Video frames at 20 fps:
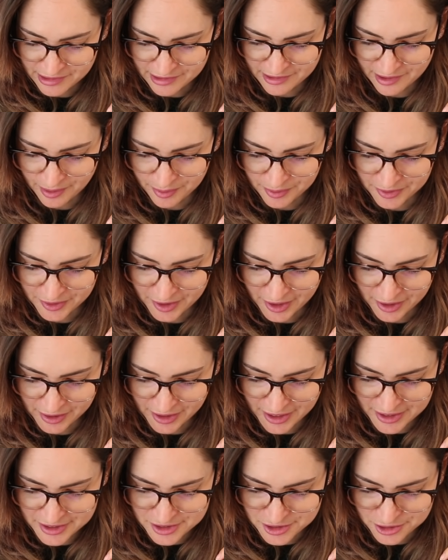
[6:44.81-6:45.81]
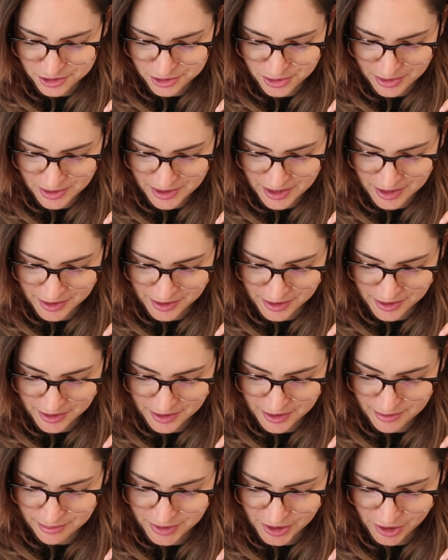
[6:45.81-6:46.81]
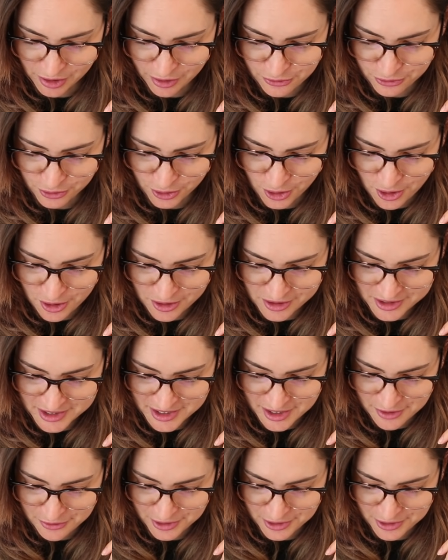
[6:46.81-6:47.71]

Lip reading: This is something that I like to do in the middle of vlogs